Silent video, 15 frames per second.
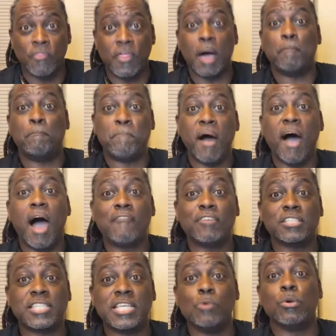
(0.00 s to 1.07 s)
that
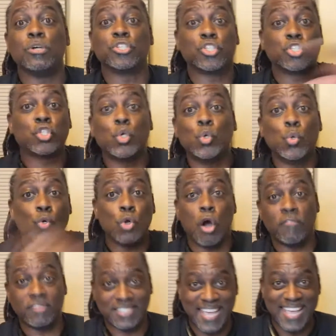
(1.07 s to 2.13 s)
poverty will soon
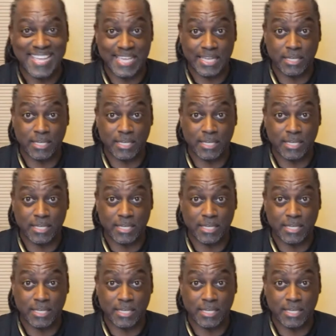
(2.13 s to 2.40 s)
overtake